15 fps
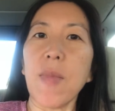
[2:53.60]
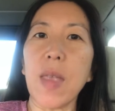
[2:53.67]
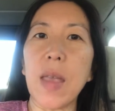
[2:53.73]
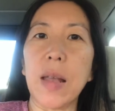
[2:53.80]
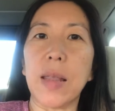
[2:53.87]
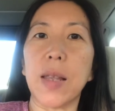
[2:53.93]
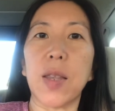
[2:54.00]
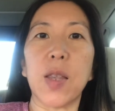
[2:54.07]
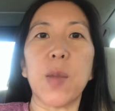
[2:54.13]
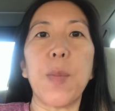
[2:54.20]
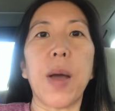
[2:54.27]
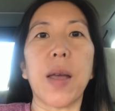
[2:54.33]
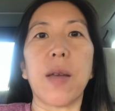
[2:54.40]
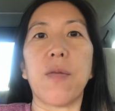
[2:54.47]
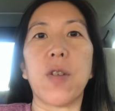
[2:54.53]
this is
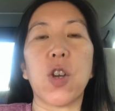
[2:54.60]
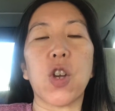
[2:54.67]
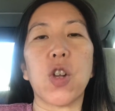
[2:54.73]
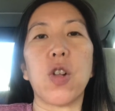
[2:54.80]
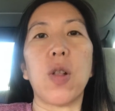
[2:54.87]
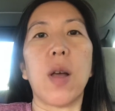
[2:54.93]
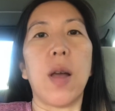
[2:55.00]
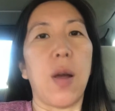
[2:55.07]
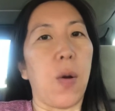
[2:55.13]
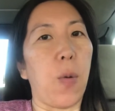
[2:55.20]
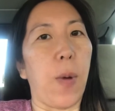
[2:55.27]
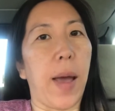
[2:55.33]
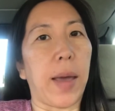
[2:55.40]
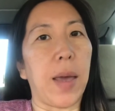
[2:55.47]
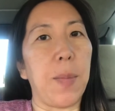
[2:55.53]
my official
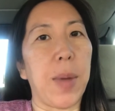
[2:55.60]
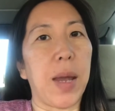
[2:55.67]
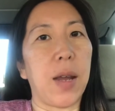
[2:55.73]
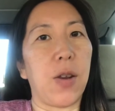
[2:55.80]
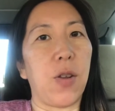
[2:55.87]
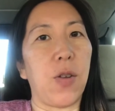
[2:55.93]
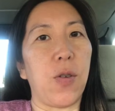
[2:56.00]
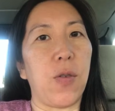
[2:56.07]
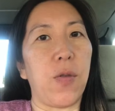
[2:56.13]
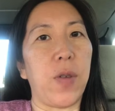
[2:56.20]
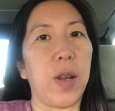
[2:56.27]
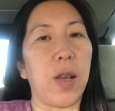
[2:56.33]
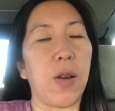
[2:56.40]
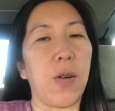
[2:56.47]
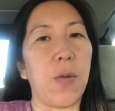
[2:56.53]
wacky make-a-do
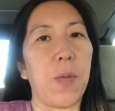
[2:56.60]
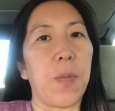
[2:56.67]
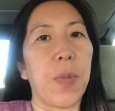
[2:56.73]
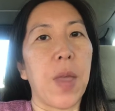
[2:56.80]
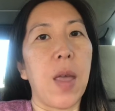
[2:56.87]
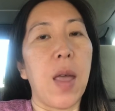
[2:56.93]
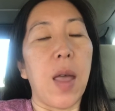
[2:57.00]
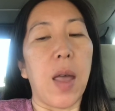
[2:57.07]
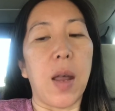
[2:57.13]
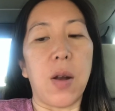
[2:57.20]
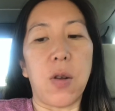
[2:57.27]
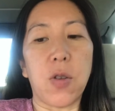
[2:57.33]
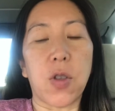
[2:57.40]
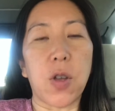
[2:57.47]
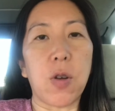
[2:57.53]
video. And
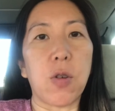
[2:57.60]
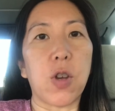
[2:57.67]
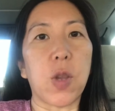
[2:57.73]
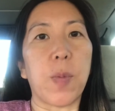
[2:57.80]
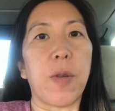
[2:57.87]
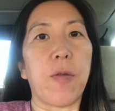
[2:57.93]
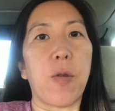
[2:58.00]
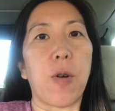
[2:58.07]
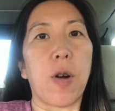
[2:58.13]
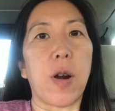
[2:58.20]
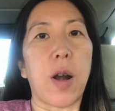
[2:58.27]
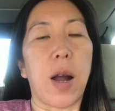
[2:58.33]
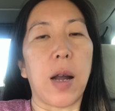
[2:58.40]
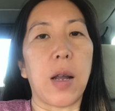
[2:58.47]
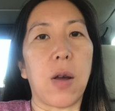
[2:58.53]
also, just
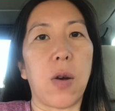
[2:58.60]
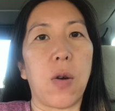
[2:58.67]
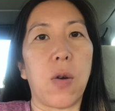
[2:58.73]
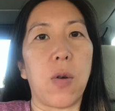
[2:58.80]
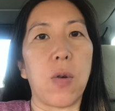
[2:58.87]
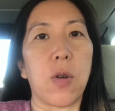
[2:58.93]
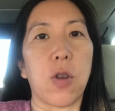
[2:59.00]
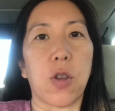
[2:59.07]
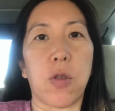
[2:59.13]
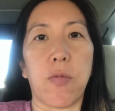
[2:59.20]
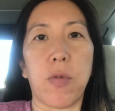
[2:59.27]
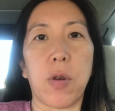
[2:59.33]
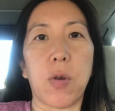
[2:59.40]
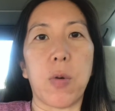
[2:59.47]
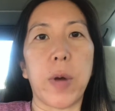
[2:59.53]
before I go, just
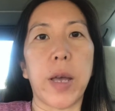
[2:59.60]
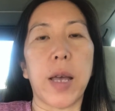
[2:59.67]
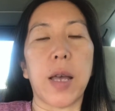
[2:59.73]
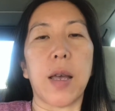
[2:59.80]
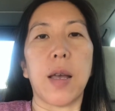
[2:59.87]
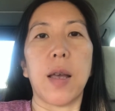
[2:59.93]
real quick,